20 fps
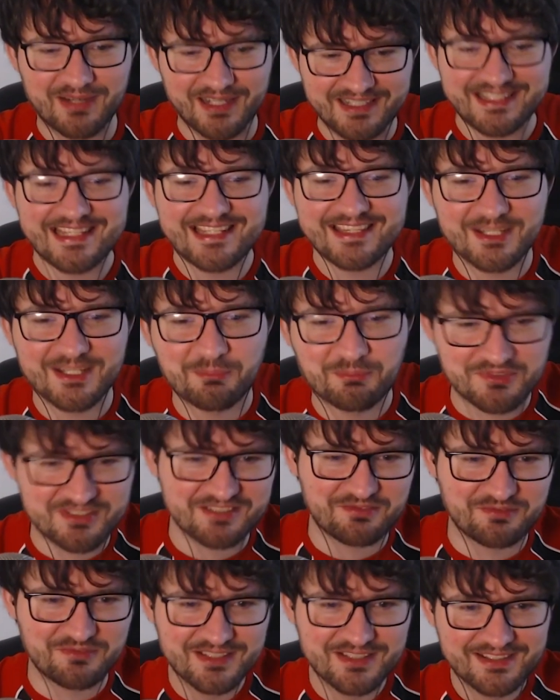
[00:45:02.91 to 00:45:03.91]
I need them
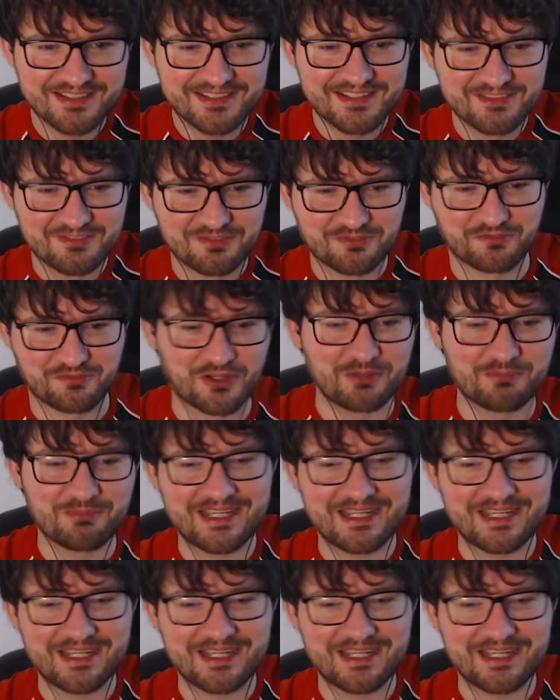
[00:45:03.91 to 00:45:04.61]
for